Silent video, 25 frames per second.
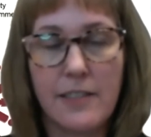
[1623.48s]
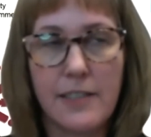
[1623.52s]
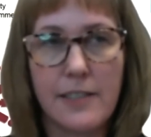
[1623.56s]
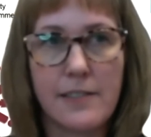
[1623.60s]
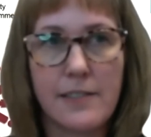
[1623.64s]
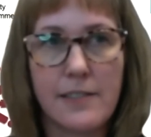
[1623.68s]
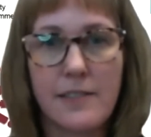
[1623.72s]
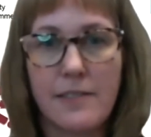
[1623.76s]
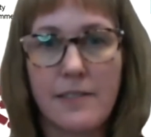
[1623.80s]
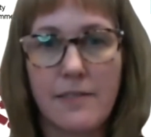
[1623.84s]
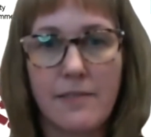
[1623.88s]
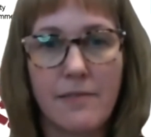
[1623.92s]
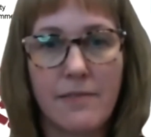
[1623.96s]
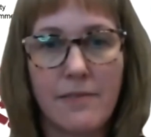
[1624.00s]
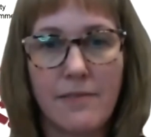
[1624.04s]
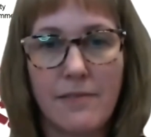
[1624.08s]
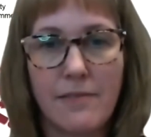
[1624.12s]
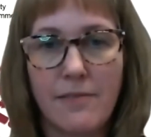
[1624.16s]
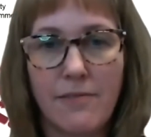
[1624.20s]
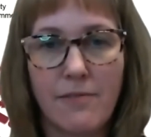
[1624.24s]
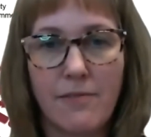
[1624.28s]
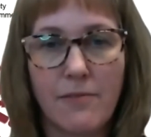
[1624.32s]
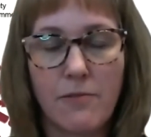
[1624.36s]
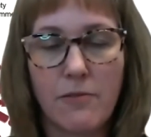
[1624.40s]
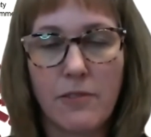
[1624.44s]
this
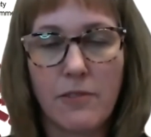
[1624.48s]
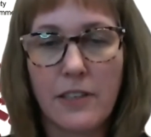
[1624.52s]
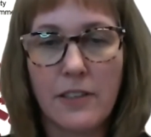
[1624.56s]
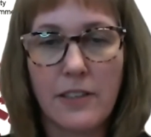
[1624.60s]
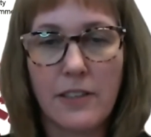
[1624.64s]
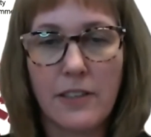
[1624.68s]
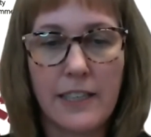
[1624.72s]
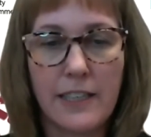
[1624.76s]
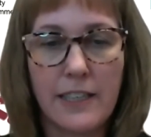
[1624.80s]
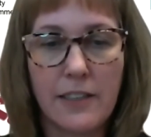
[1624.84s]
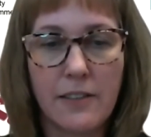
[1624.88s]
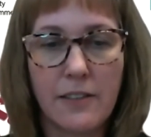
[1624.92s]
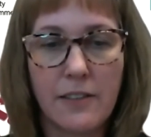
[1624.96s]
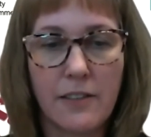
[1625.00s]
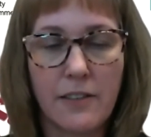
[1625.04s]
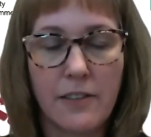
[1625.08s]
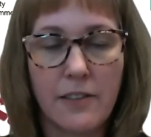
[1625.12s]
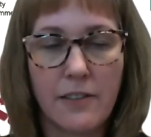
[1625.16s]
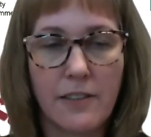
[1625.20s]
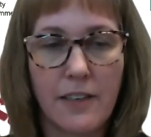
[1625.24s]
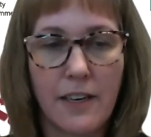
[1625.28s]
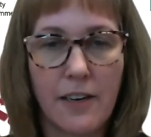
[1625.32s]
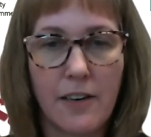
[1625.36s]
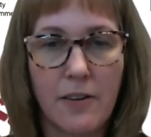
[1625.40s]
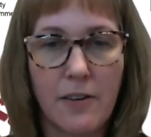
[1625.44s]
really
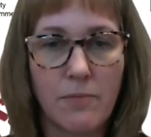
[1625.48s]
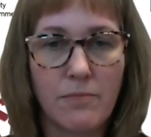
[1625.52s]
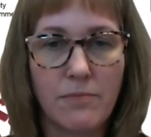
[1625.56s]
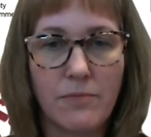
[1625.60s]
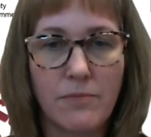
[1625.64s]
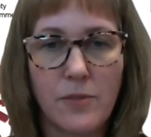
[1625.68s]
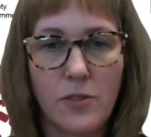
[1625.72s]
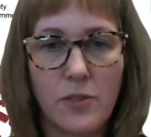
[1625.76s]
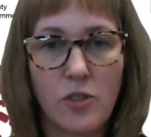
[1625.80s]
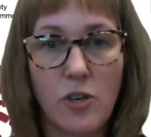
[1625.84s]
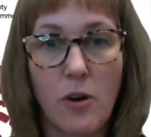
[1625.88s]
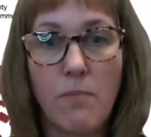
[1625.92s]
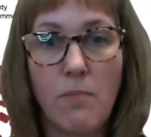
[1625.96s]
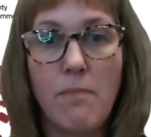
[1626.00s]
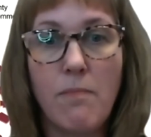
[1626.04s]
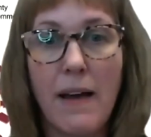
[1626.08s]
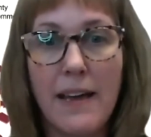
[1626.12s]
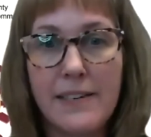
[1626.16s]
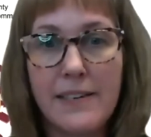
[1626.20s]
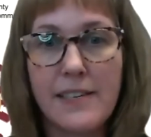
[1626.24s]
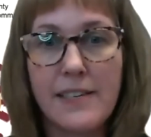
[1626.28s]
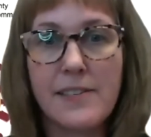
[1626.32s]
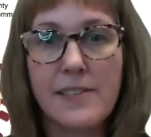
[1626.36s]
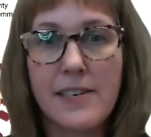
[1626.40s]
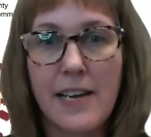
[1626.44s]

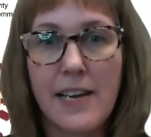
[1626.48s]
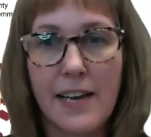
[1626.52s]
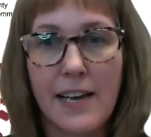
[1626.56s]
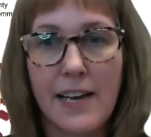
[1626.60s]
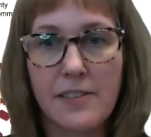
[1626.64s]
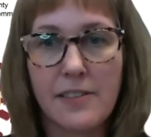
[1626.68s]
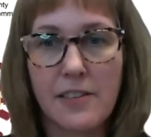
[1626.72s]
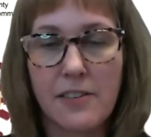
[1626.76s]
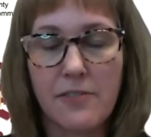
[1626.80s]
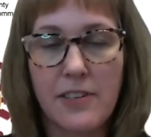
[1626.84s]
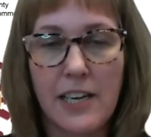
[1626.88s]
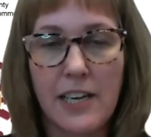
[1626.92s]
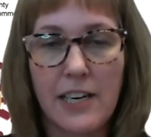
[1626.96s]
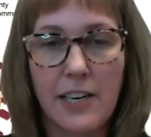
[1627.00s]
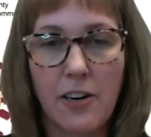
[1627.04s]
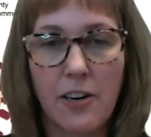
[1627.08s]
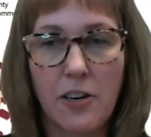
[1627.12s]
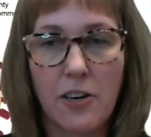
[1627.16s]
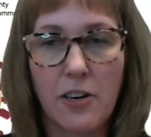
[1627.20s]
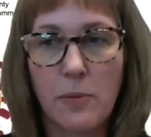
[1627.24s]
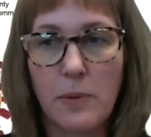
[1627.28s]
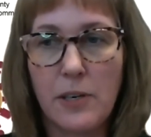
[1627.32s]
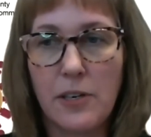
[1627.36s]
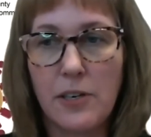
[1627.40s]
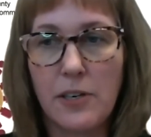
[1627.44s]
tremendous task of getting our
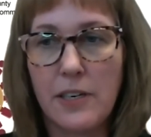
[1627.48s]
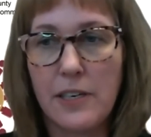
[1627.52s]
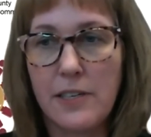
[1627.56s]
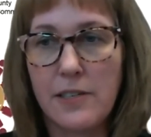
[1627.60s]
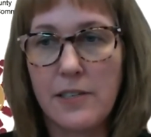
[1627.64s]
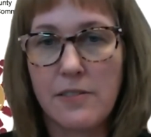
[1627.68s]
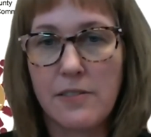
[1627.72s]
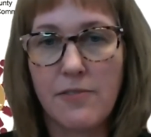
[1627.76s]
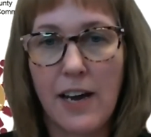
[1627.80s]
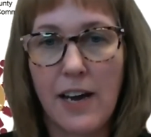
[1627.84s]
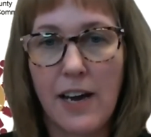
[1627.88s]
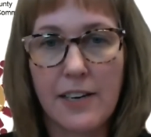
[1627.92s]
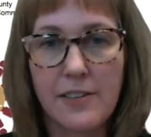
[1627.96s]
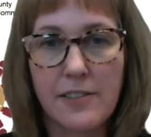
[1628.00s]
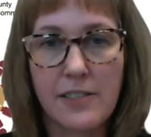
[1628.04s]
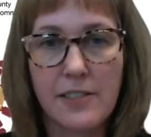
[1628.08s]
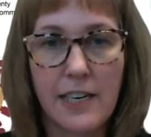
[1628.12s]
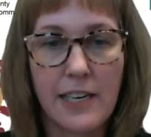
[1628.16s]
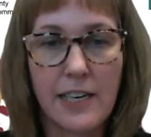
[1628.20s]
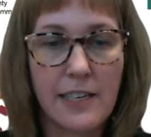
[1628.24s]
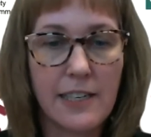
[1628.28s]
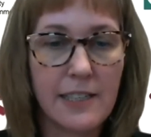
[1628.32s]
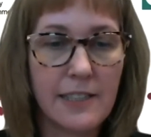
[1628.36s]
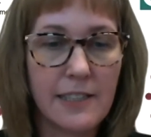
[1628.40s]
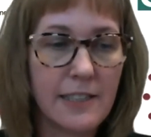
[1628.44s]
communities
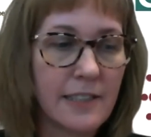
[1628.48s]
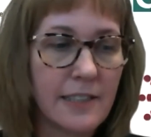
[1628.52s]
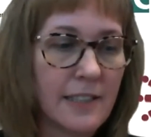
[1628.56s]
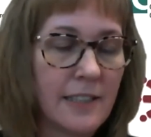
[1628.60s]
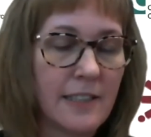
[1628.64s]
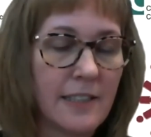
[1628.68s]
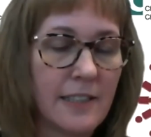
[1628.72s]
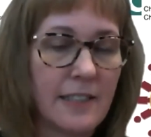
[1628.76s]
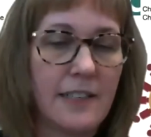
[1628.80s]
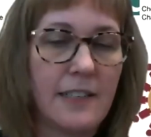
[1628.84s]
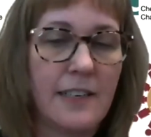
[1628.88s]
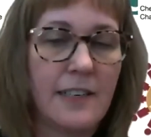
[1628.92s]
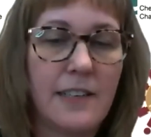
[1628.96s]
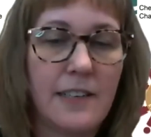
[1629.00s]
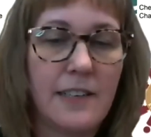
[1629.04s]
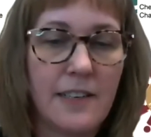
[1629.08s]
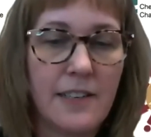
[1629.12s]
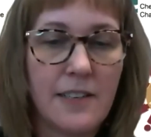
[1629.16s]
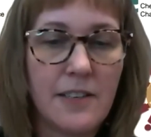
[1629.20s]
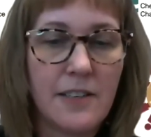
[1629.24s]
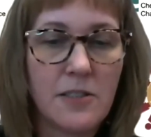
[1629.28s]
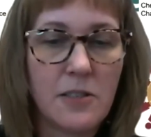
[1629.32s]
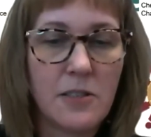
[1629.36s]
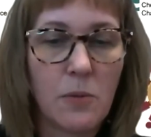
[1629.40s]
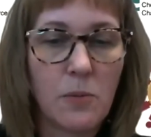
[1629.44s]
vaccinated.
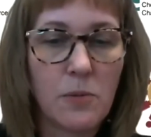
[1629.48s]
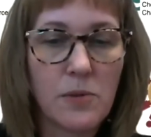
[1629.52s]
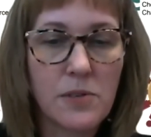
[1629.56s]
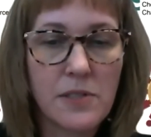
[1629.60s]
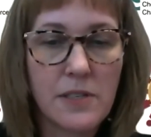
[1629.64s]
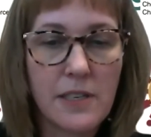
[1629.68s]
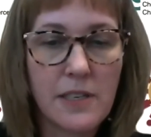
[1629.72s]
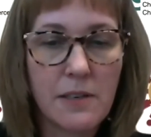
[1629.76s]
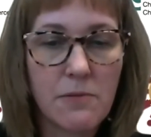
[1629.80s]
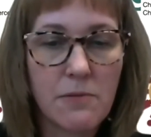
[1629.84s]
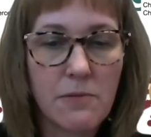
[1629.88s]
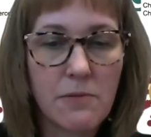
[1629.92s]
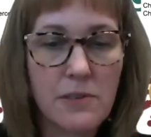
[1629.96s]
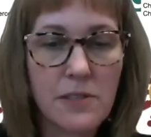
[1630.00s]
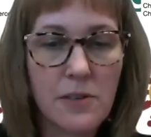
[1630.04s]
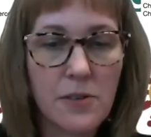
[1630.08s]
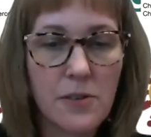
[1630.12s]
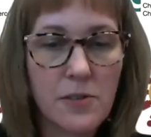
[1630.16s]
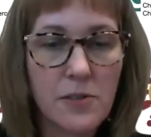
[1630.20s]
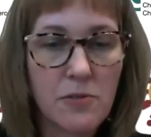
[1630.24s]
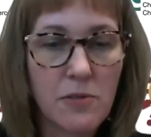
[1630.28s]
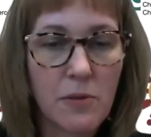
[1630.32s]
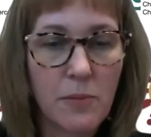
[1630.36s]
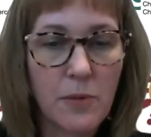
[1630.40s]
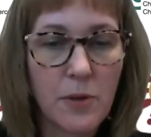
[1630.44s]
So we'll see the
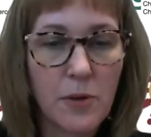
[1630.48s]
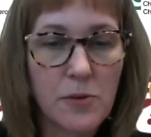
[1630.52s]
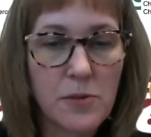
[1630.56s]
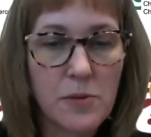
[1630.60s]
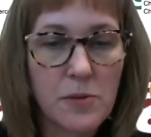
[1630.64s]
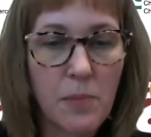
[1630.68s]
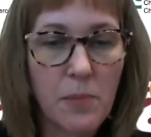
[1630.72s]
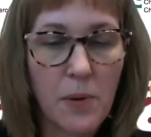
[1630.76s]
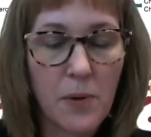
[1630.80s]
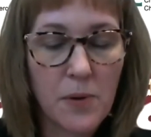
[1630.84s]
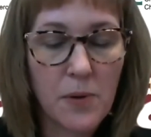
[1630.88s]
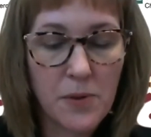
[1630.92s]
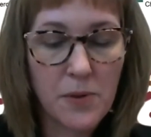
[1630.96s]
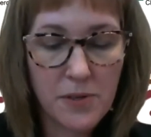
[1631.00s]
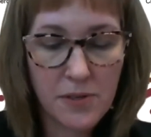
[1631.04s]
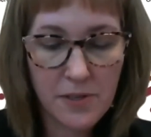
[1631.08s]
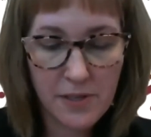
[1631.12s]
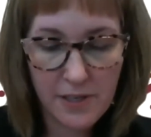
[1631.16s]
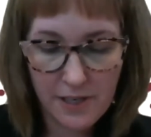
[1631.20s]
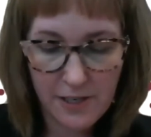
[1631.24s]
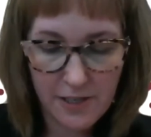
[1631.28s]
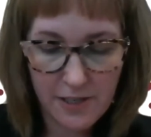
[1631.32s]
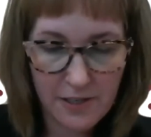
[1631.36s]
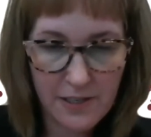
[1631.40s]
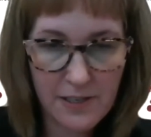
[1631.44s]
results from those polls
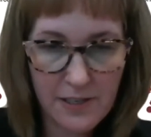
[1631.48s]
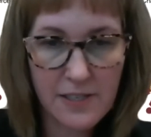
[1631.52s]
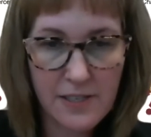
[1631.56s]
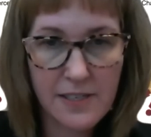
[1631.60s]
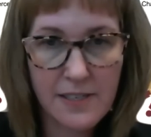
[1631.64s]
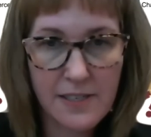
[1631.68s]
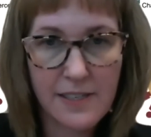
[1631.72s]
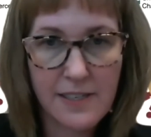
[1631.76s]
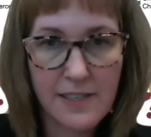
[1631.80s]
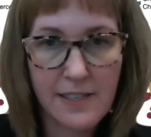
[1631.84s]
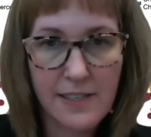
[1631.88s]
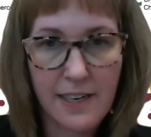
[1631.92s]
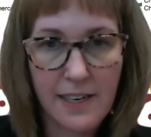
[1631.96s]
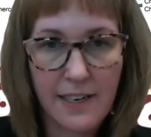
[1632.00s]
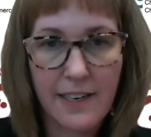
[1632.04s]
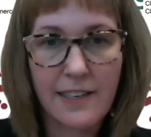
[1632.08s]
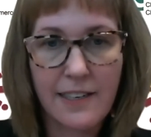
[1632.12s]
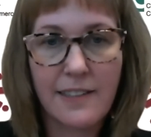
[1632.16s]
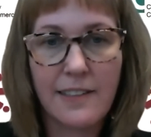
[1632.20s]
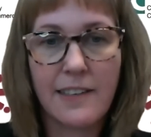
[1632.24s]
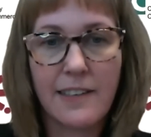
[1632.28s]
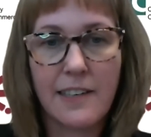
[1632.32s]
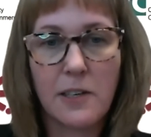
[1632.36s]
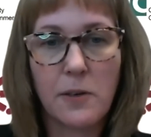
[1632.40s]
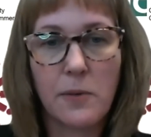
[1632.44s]
here in just a
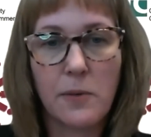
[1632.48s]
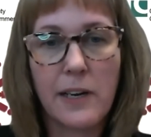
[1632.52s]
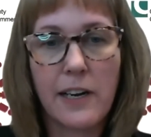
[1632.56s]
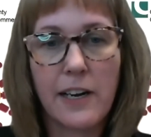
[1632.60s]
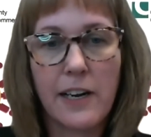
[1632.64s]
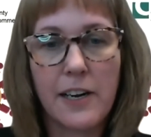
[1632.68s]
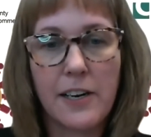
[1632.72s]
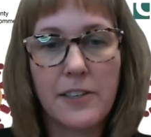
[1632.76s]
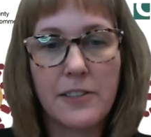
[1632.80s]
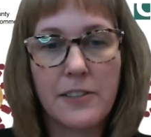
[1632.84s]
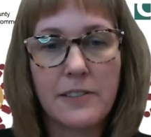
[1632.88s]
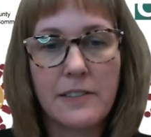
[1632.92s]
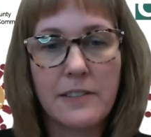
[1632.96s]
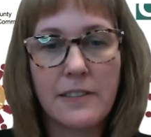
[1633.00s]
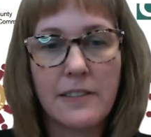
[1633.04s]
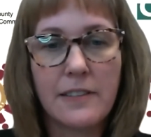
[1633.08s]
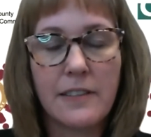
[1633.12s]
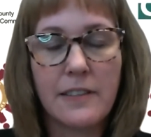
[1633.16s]
second. There we go.